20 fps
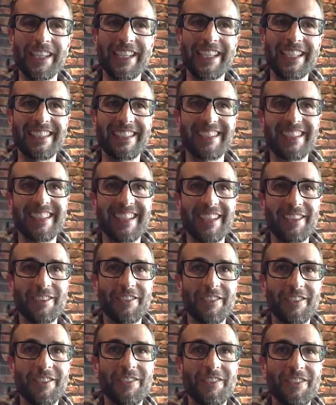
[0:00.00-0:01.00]
it
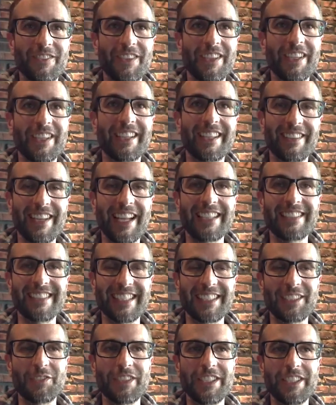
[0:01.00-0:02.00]
one of the nice
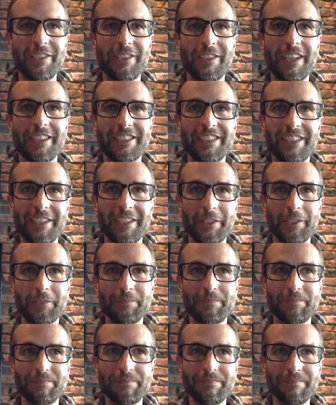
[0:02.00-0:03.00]
things we do also
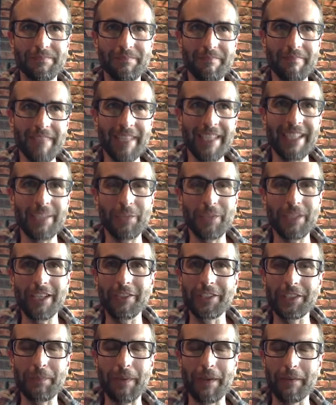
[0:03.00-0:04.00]
is we
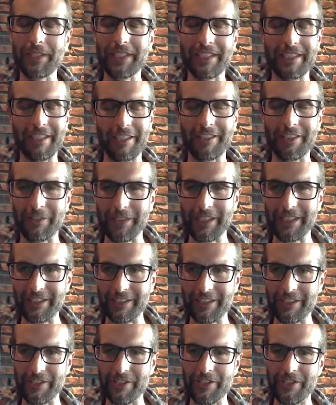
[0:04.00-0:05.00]
always publish all the
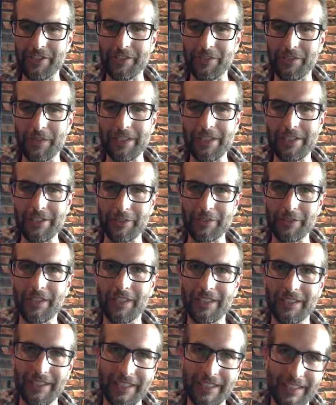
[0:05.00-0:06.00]
research we do mm.
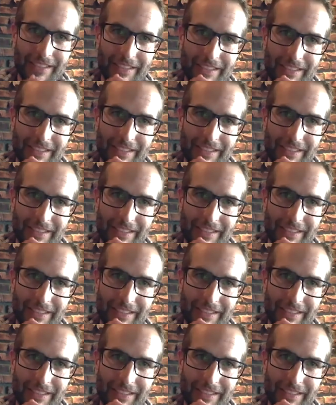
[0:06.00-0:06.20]
on the,